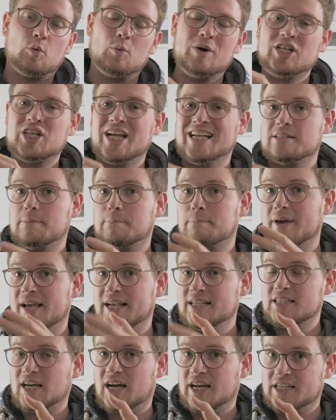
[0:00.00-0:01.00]
which has a
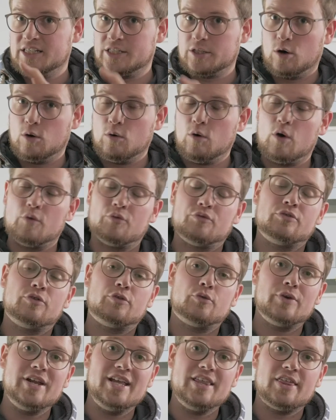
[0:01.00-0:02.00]
base ISO of
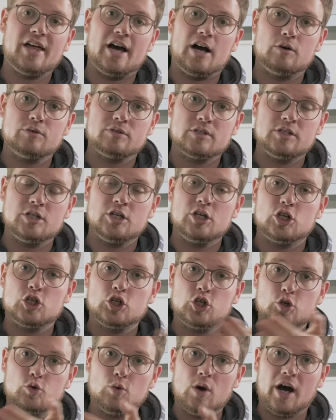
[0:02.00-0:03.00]

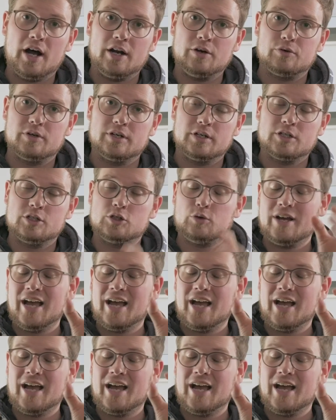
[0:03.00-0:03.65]
3200.